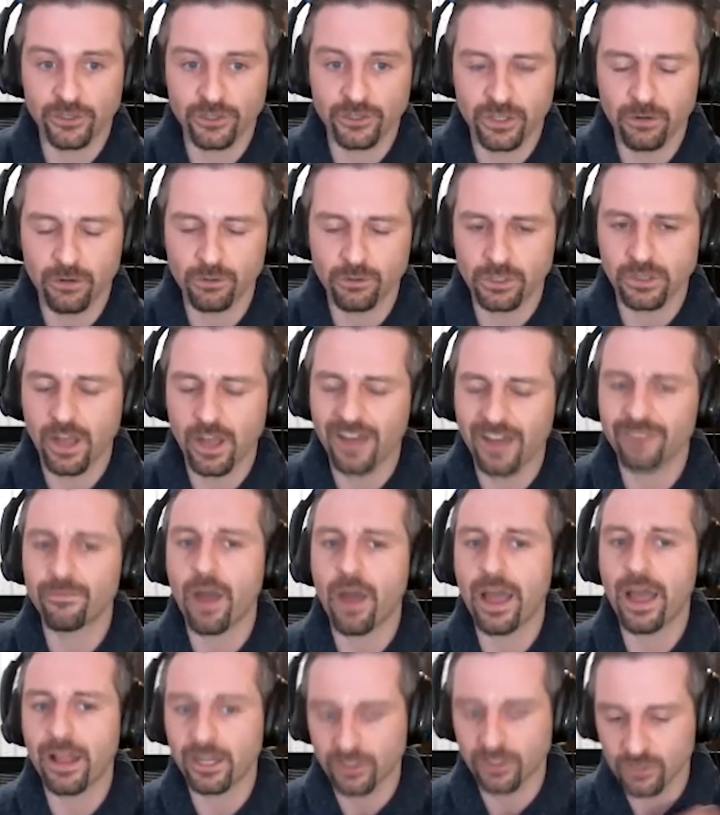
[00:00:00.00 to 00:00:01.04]
So it was a lot of
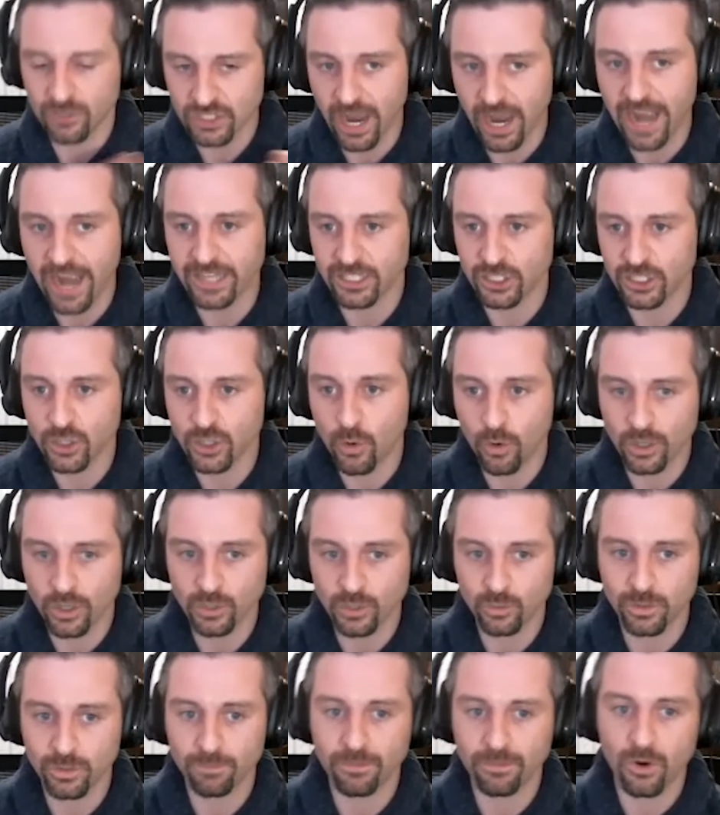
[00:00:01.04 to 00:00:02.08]
biological sciences
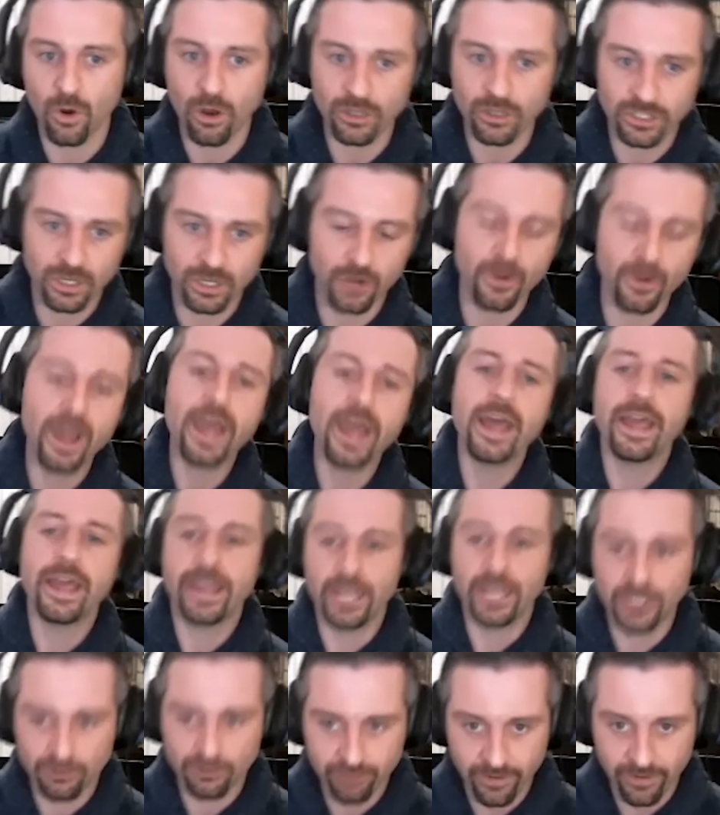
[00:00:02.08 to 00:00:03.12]
coursework, but also
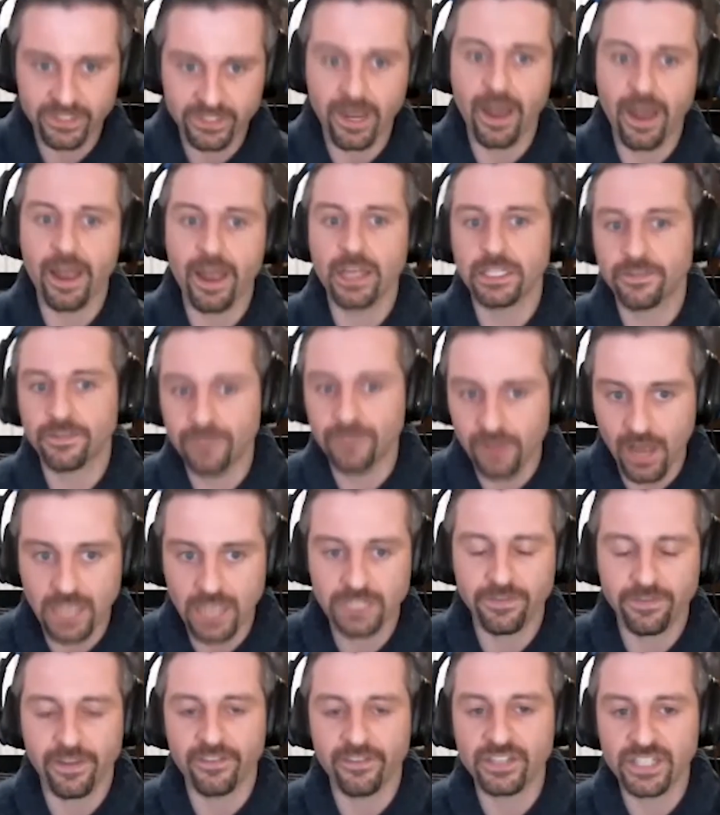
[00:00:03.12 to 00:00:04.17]
history of science,
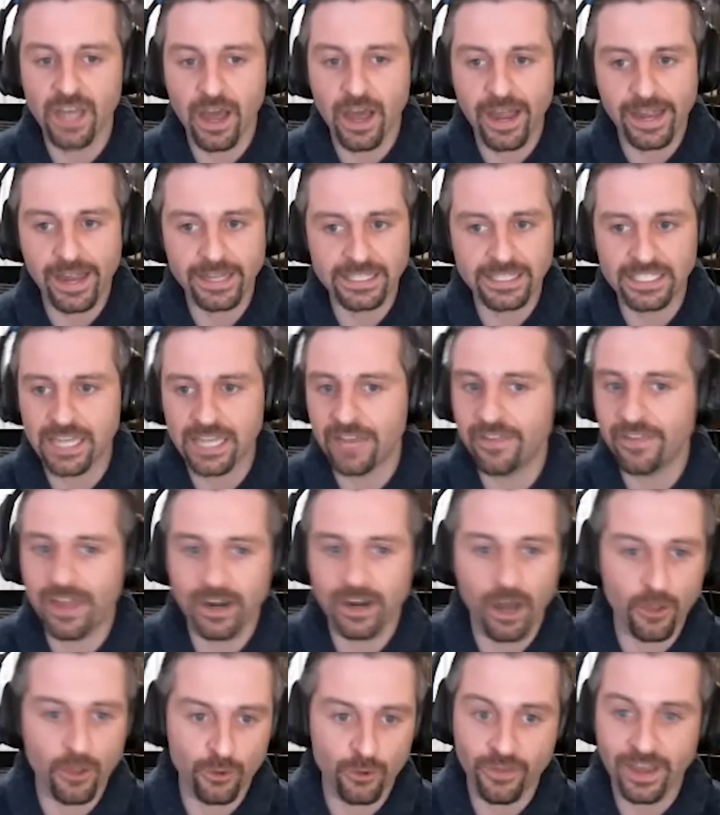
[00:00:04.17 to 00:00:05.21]
philosophy of science, and then
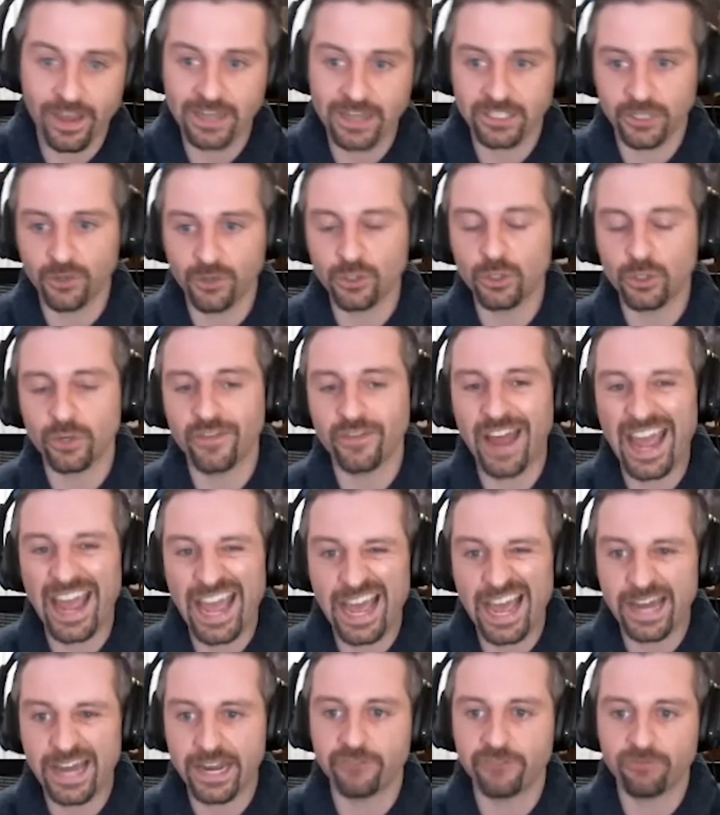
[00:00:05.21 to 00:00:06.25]
other things you could sort of
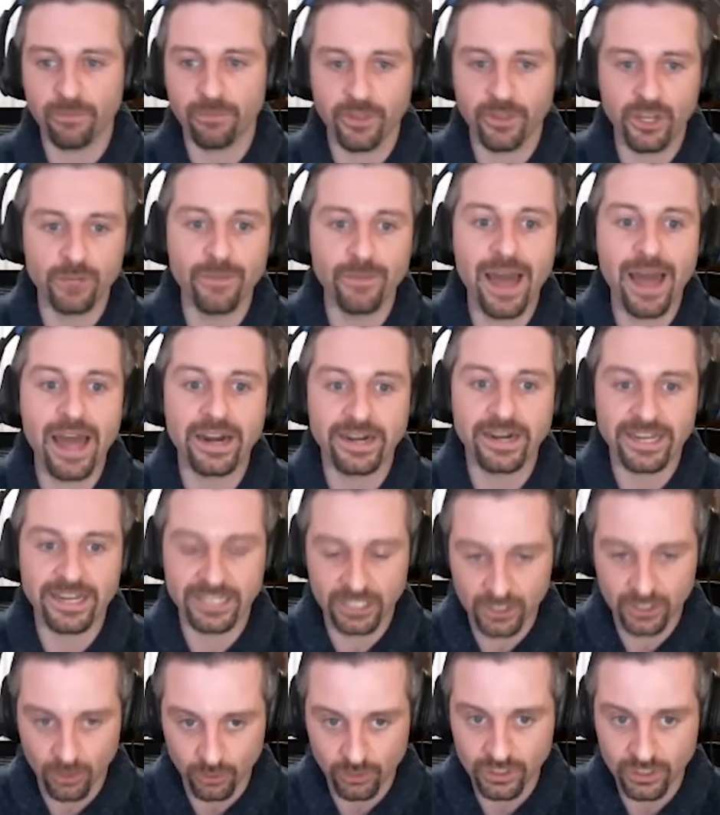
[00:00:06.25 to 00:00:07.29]
add in from the humanities
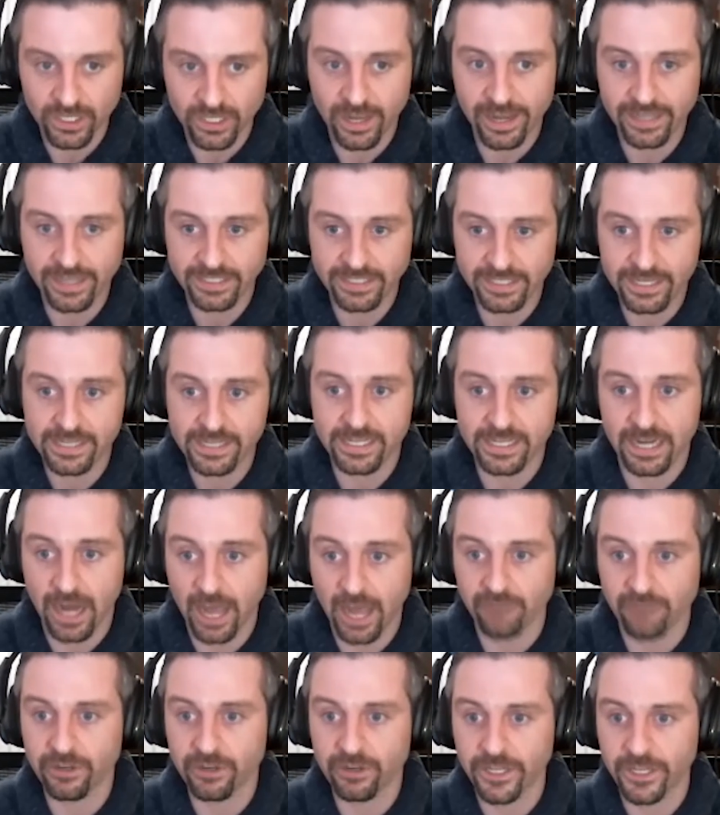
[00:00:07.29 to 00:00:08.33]
and social sciences. And
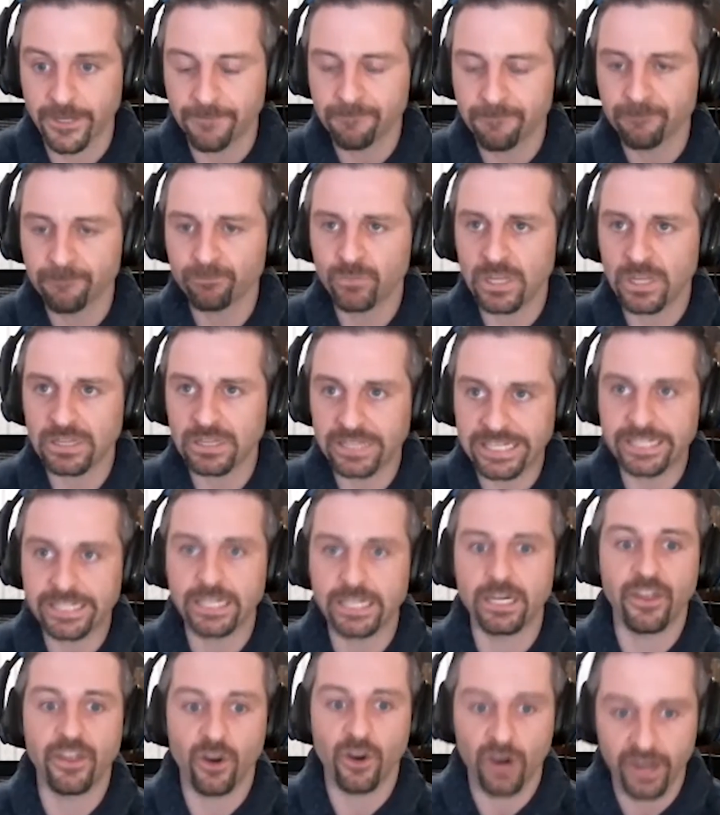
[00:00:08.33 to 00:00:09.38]
I really leaned
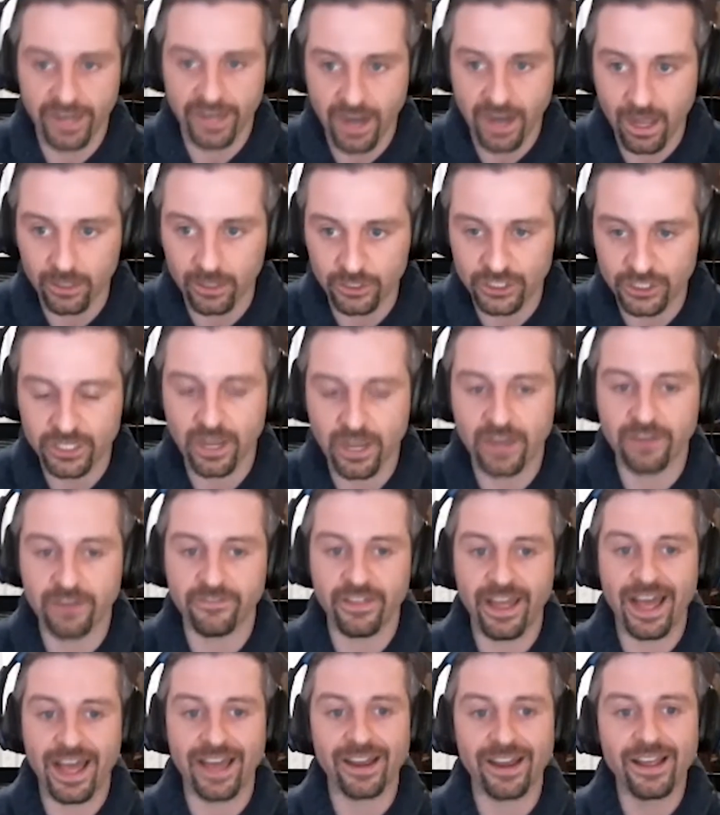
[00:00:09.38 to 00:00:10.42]
into the archaeology side of
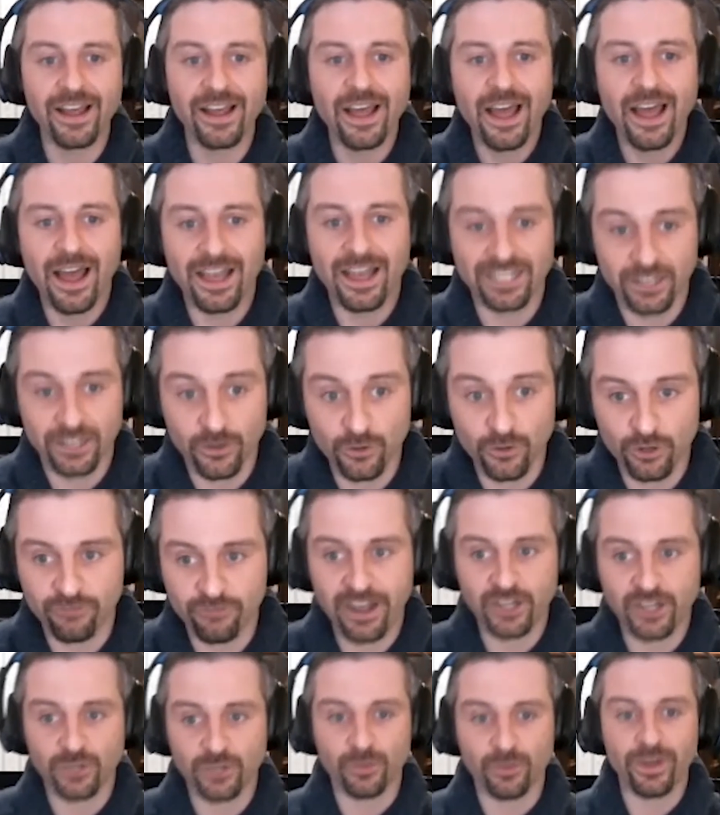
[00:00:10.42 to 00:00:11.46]
that as an
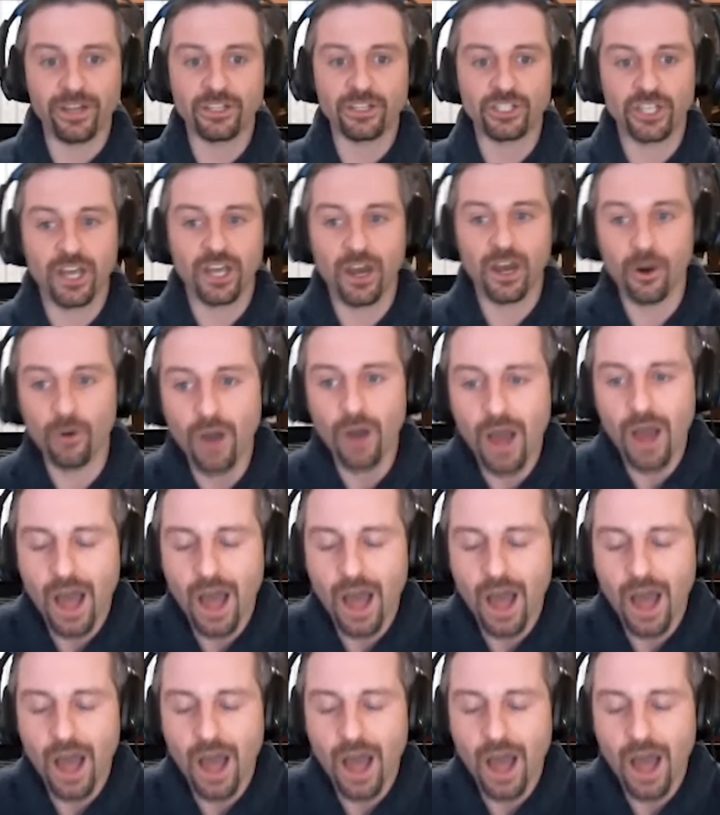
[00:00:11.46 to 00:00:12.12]
undergraduate. So